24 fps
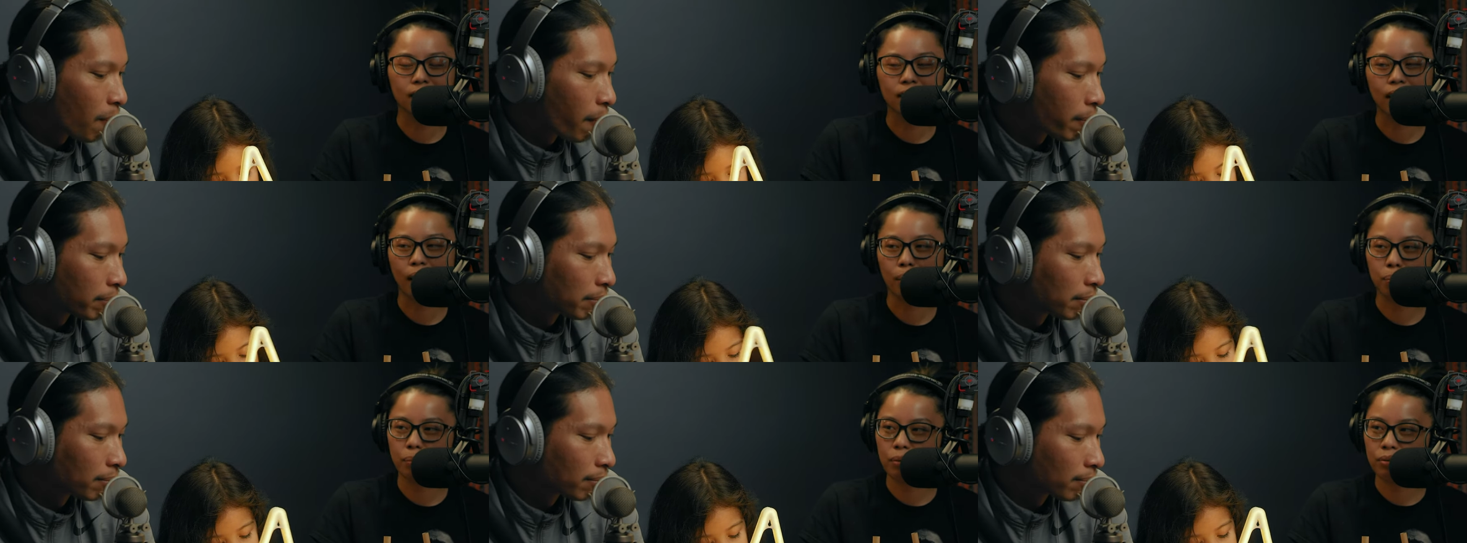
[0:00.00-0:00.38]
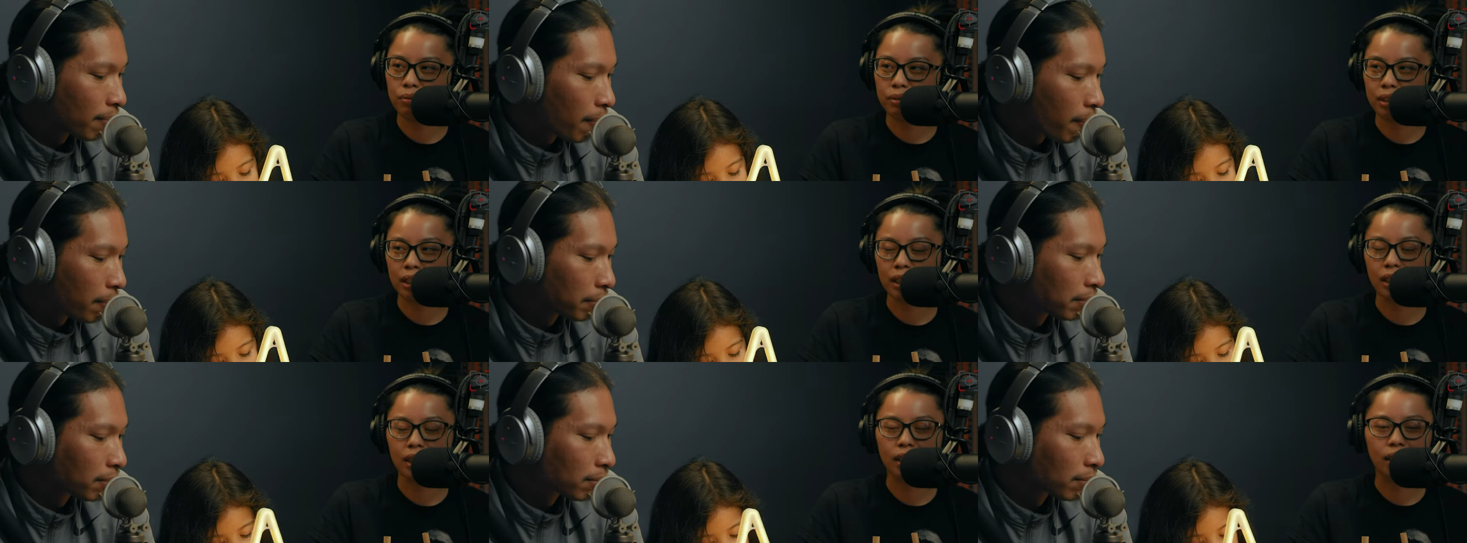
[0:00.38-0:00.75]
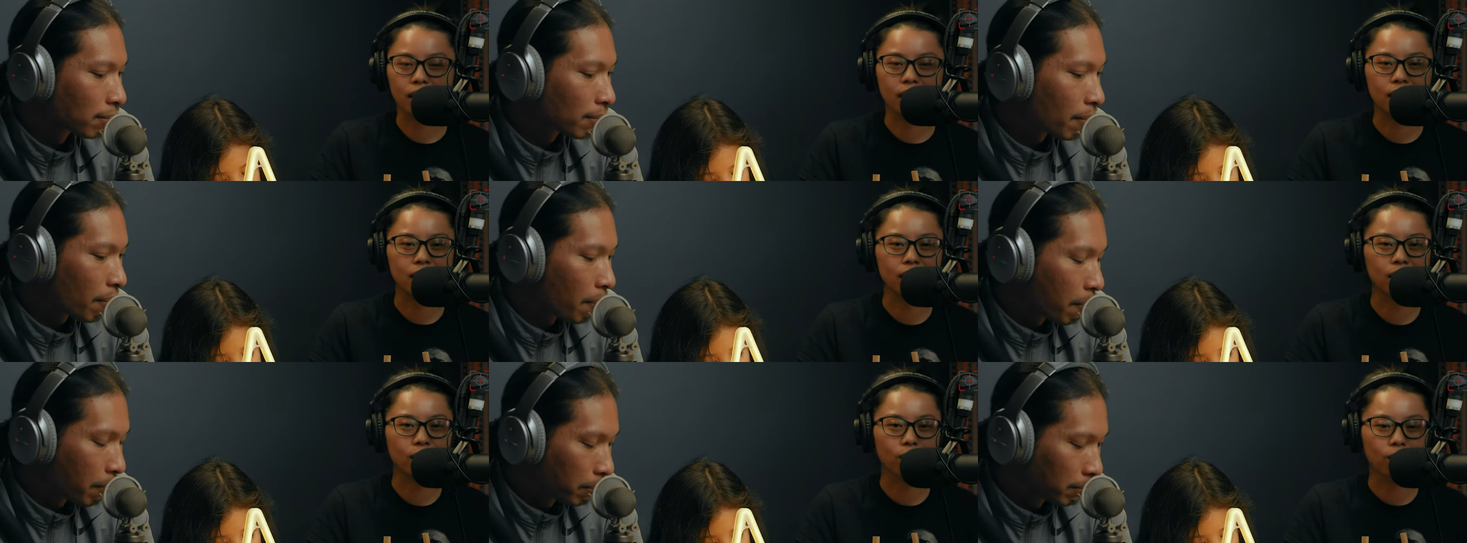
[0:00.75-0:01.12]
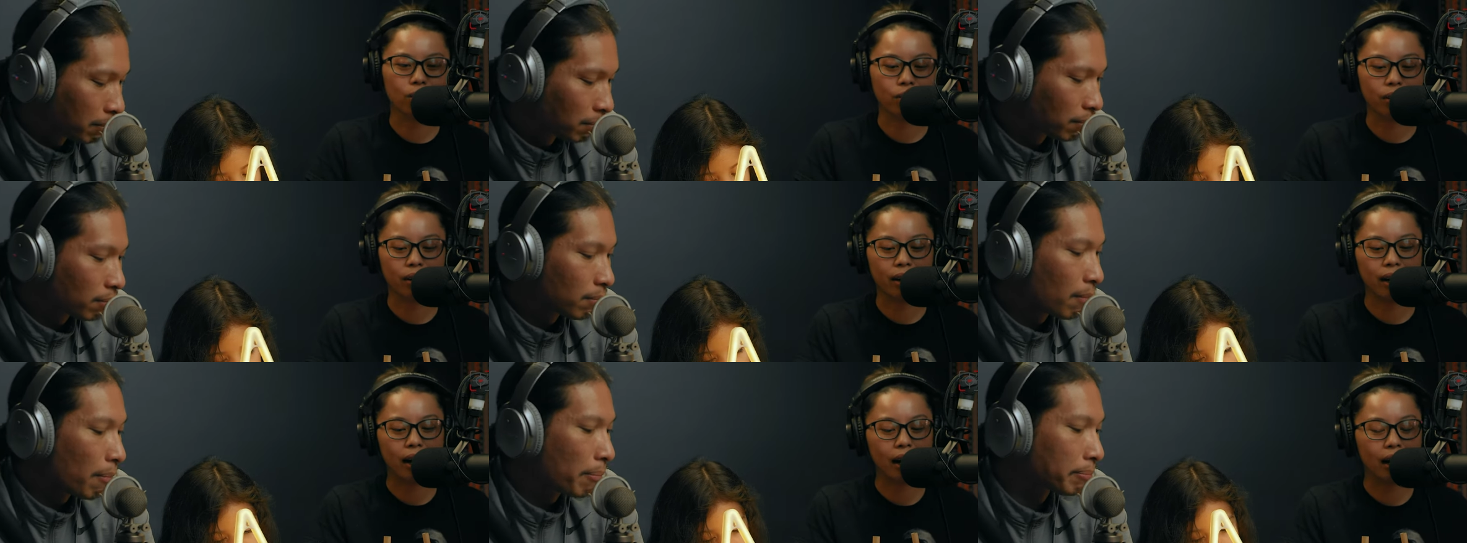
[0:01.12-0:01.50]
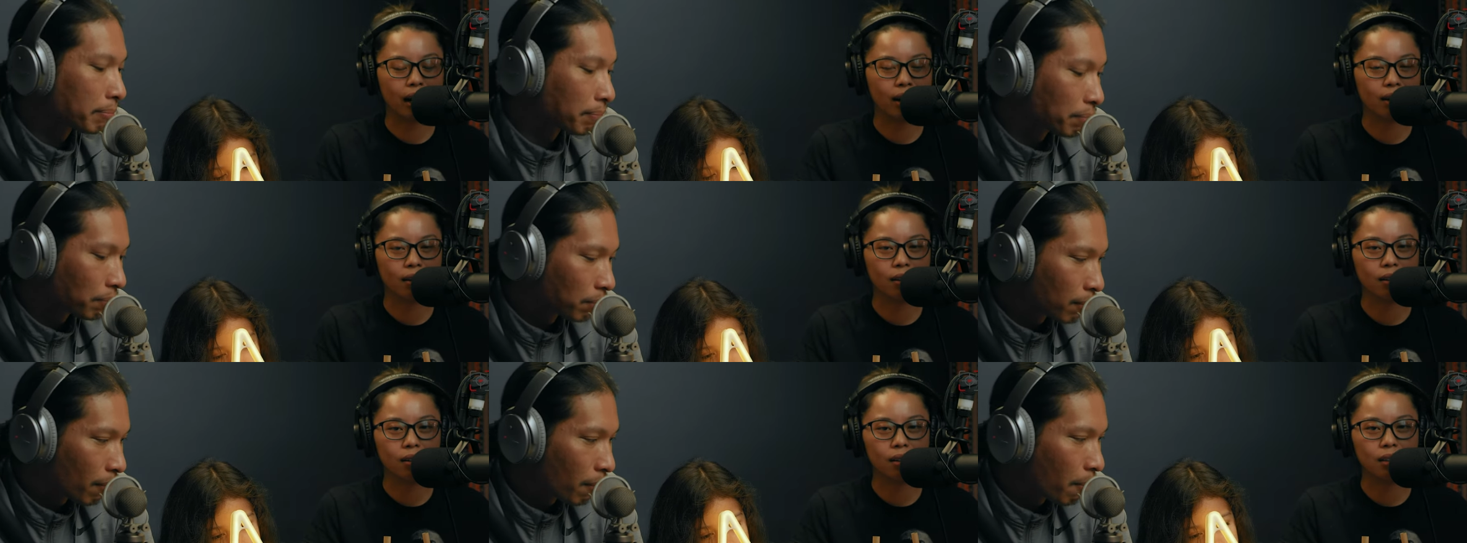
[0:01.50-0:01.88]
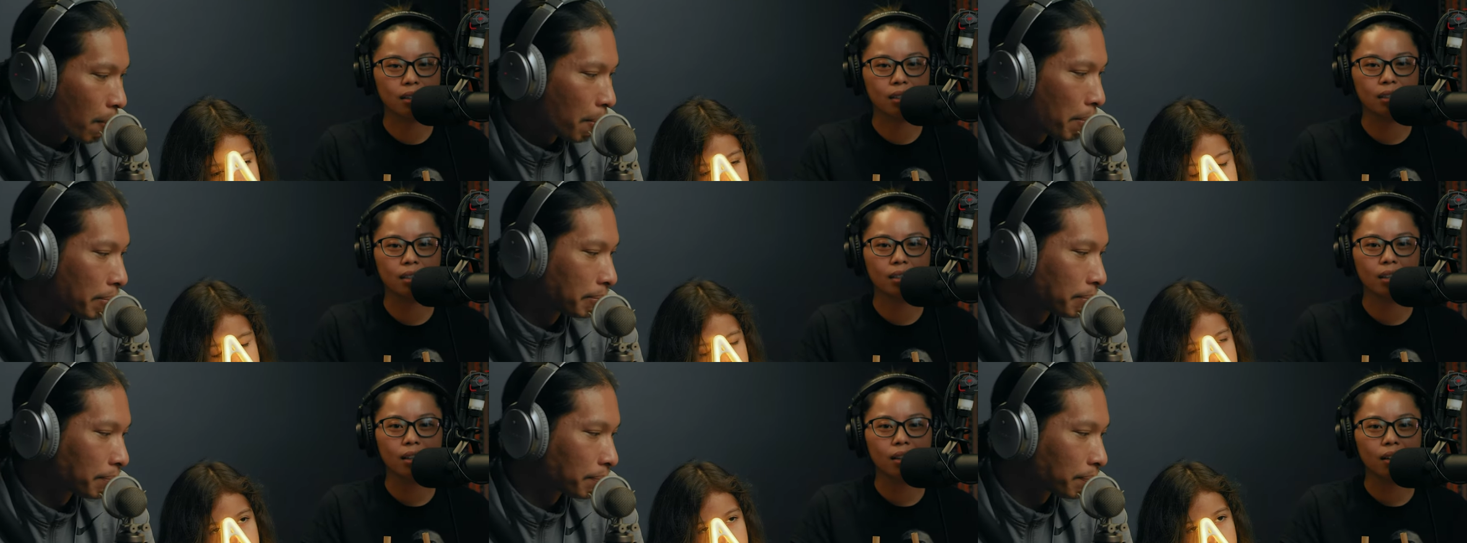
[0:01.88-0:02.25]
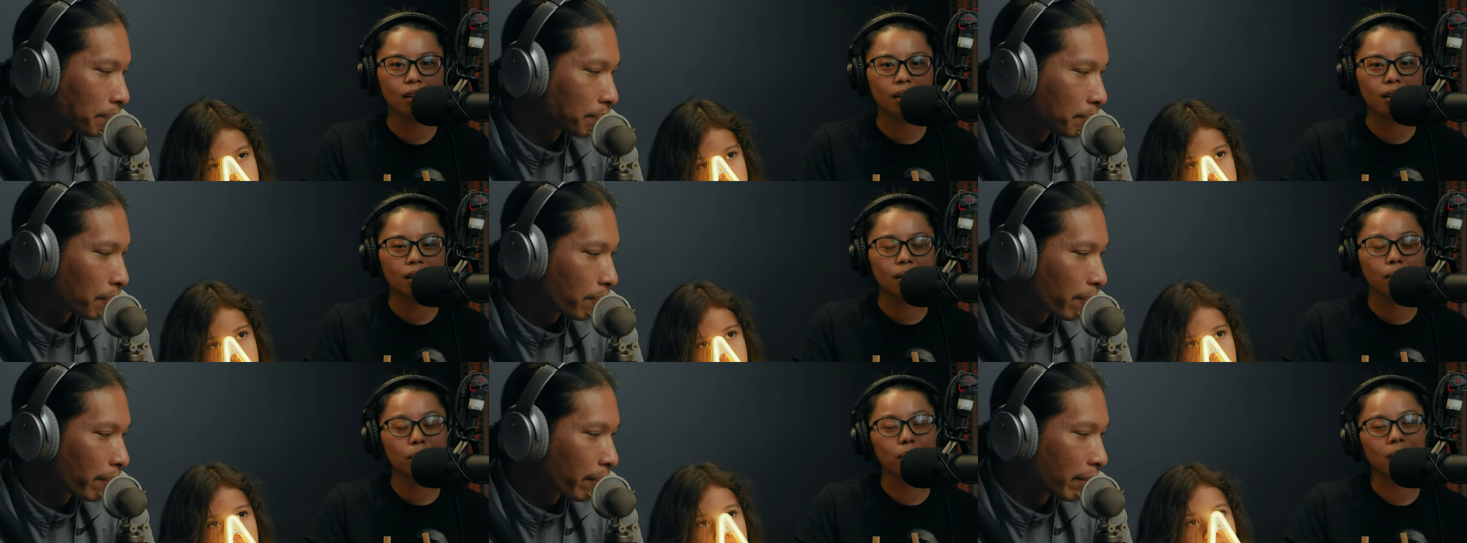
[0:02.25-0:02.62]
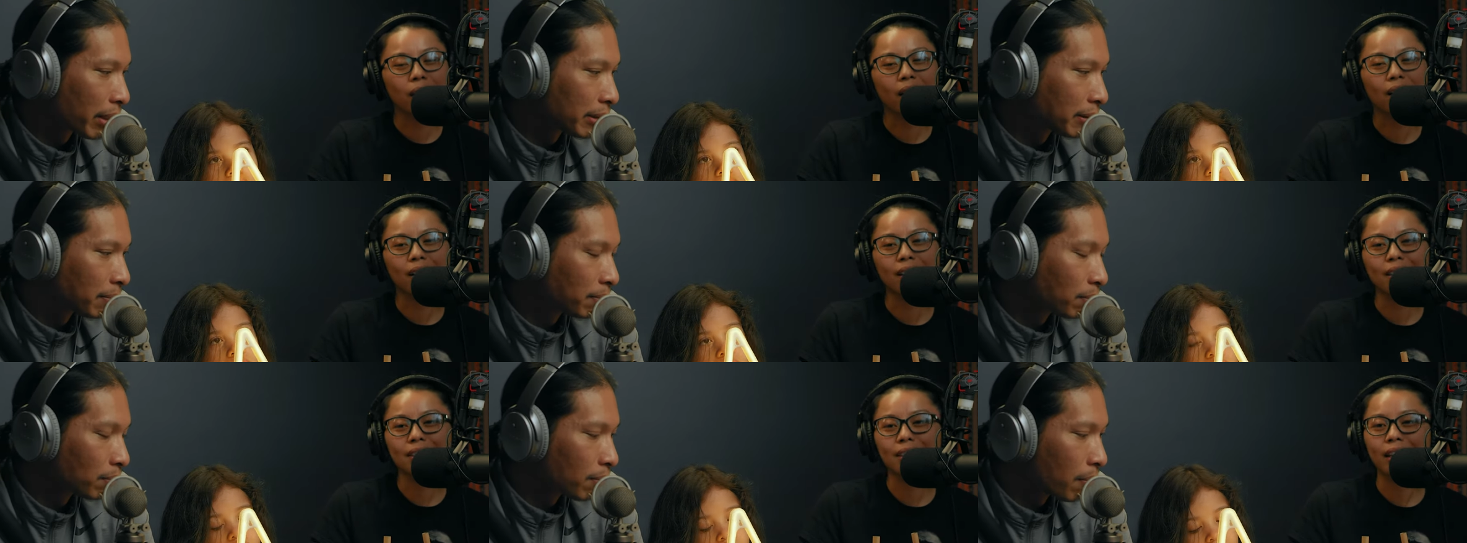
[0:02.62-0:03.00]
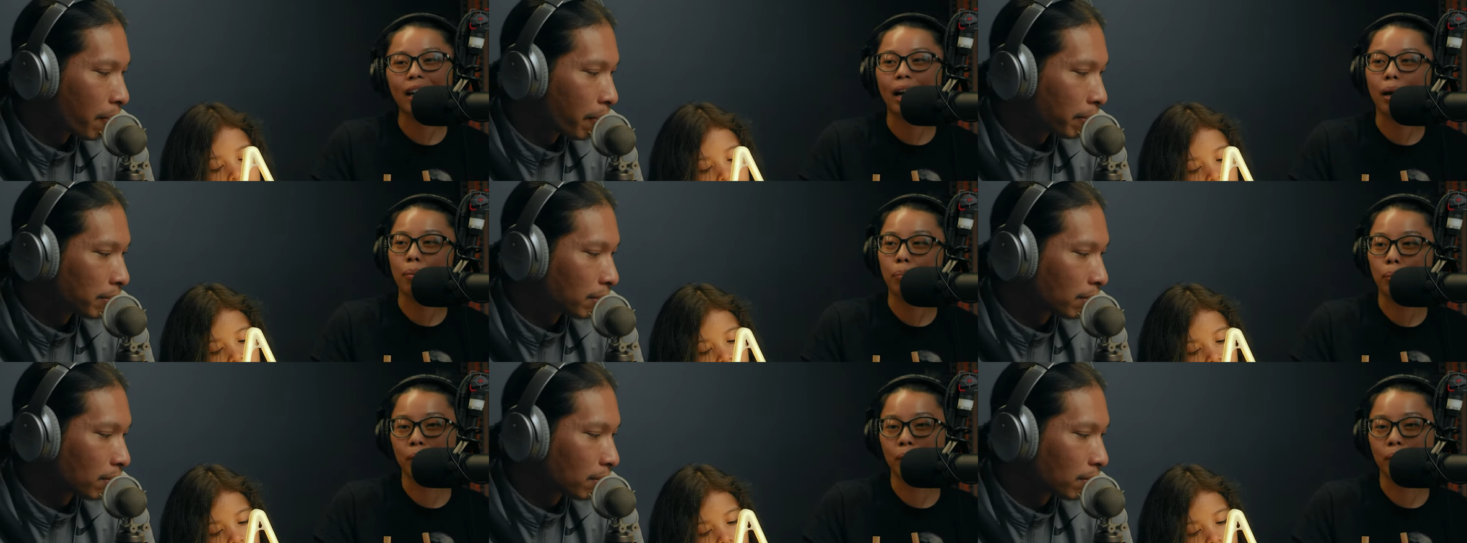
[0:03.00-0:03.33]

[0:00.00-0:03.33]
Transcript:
Speaker 1: type of tea or the add-ons, mm-hmm. but at least they had